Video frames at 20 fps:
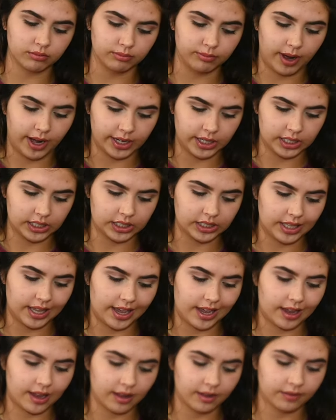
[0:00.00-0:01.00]
minus
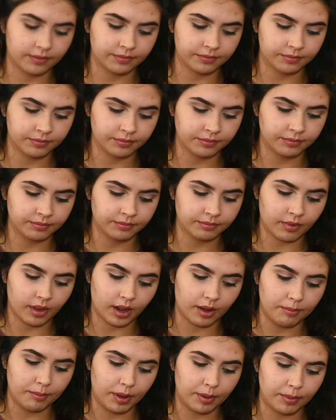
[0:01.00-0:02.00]
like
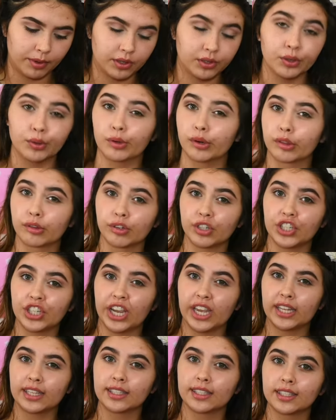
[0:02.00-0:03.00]
maybe two to three
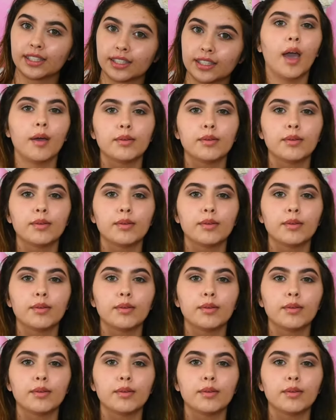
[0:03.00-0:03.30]
shades.